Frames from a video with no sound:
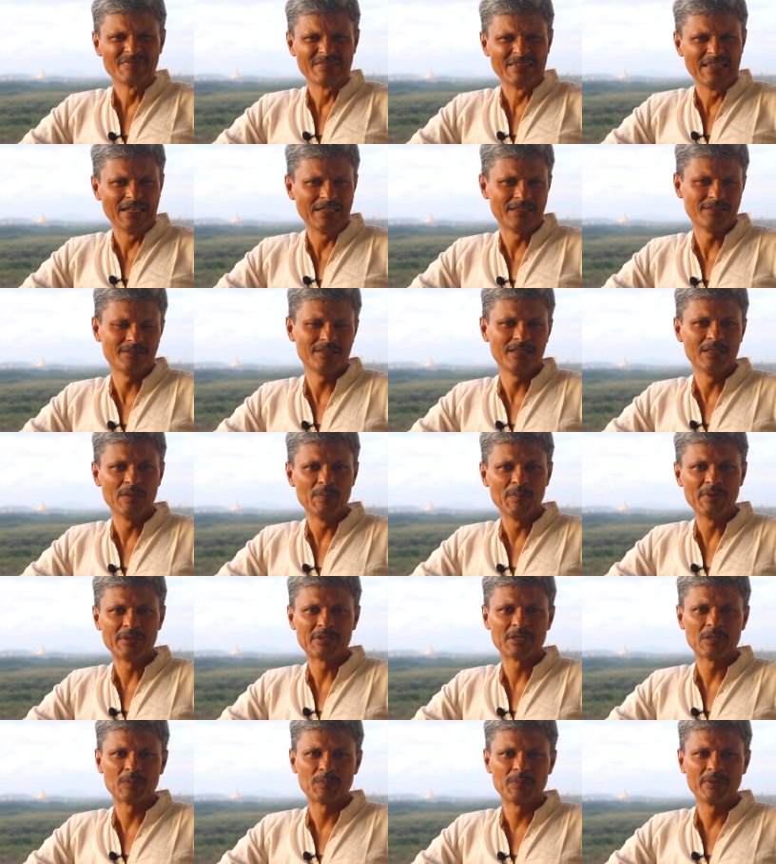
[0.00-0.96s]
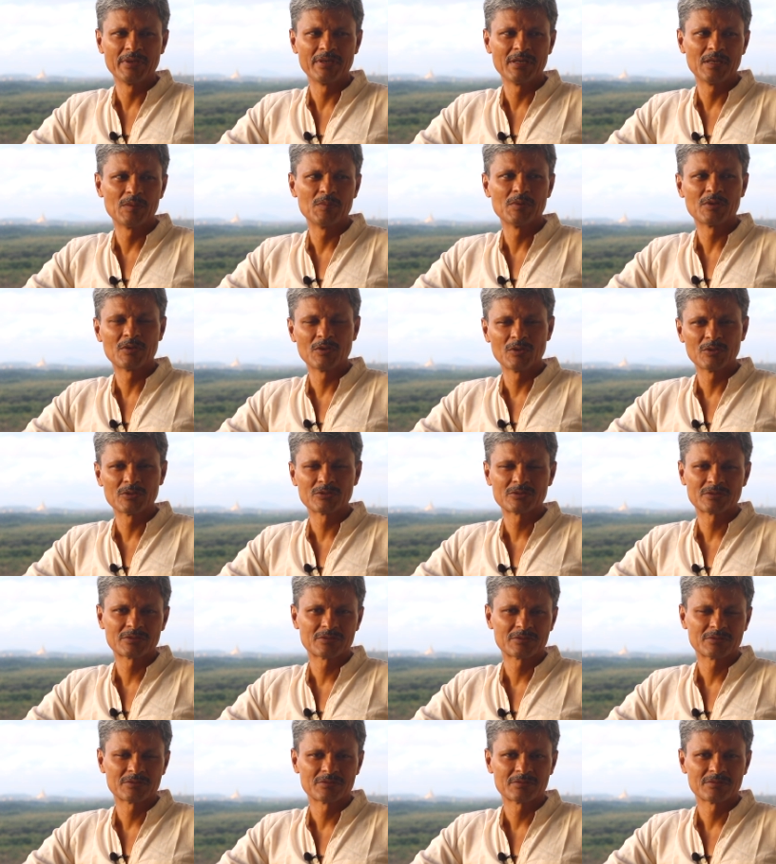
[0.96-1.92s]
that is a limited period
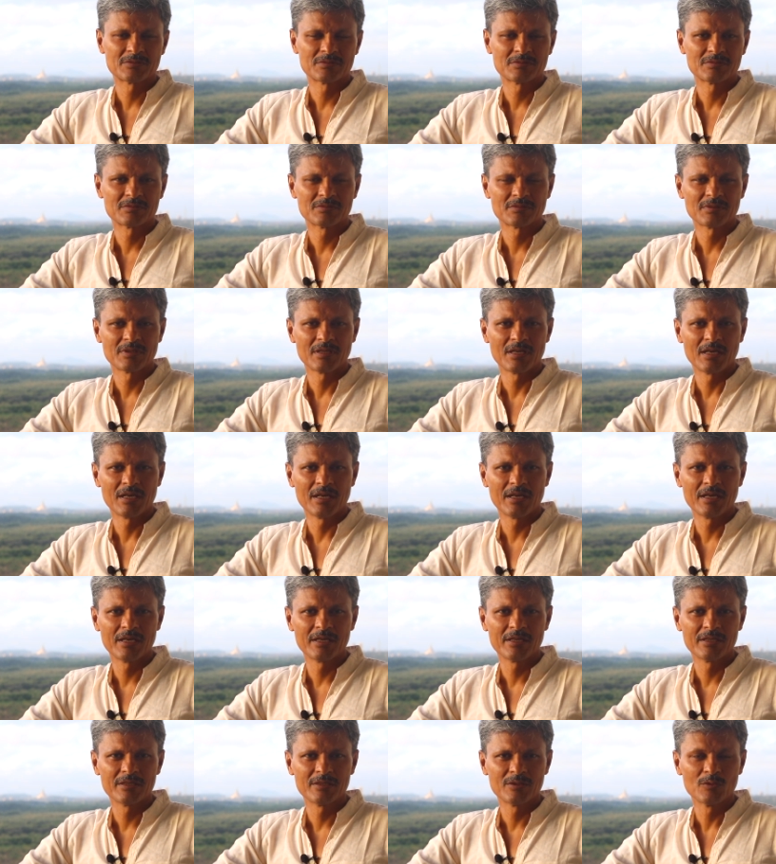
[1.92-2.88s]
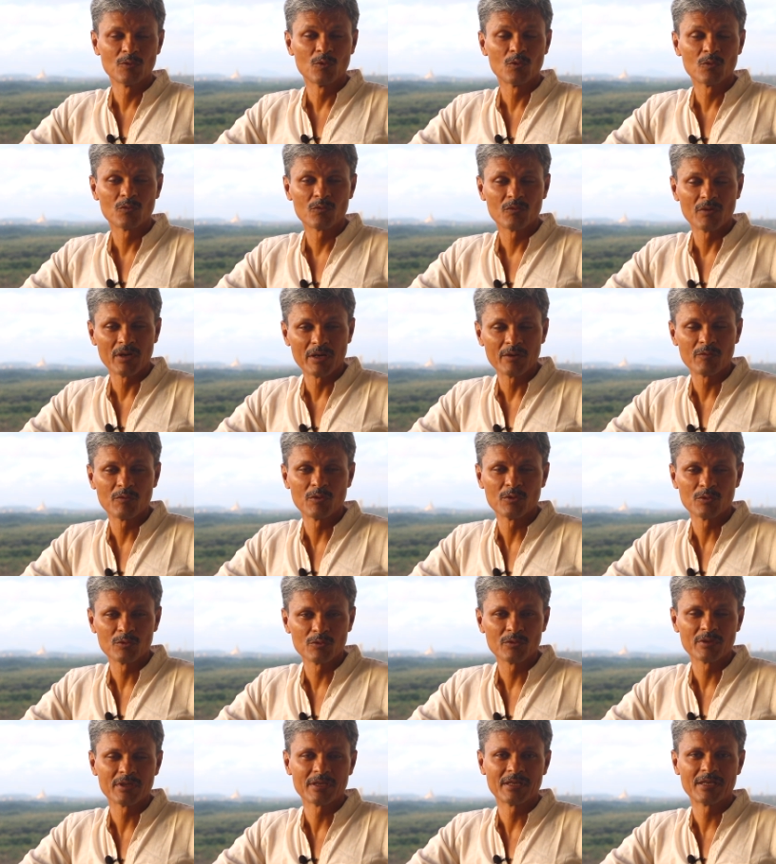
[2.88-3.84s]
because I want
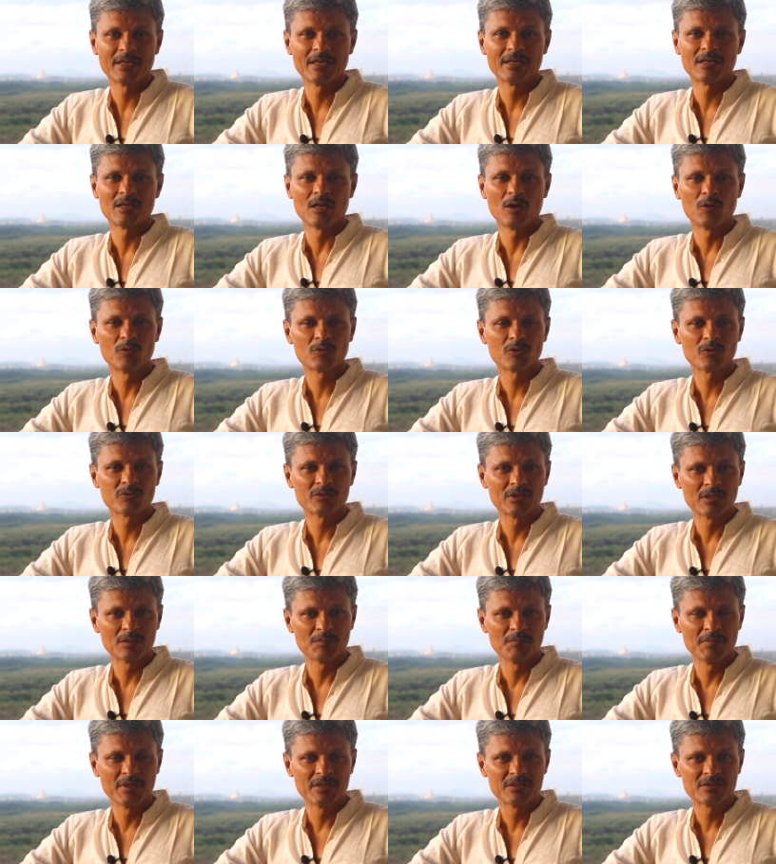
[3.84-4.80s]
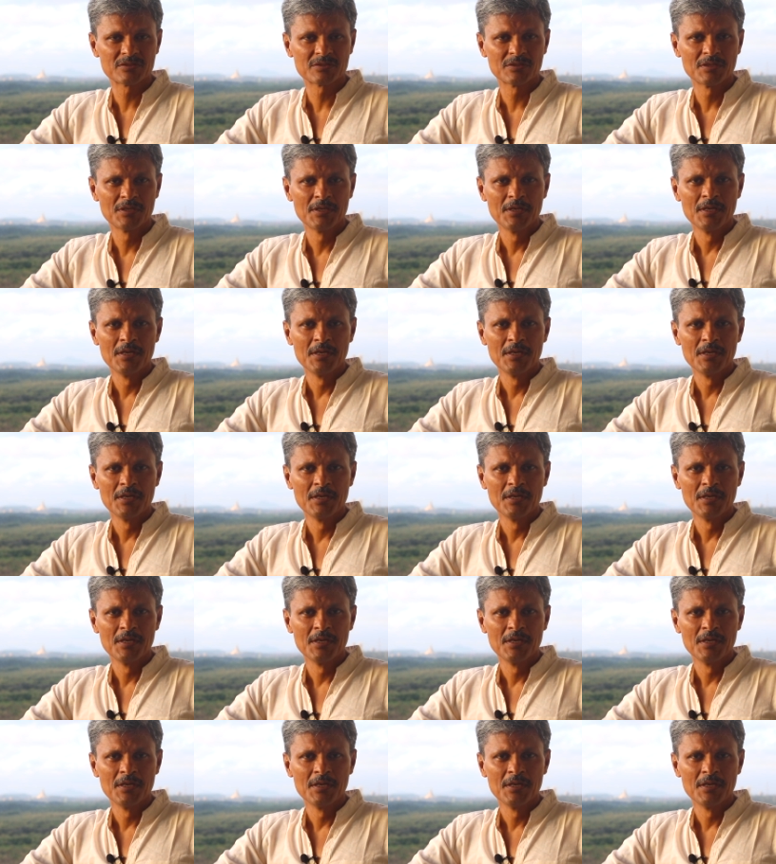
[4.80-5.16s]
to get out of that mess.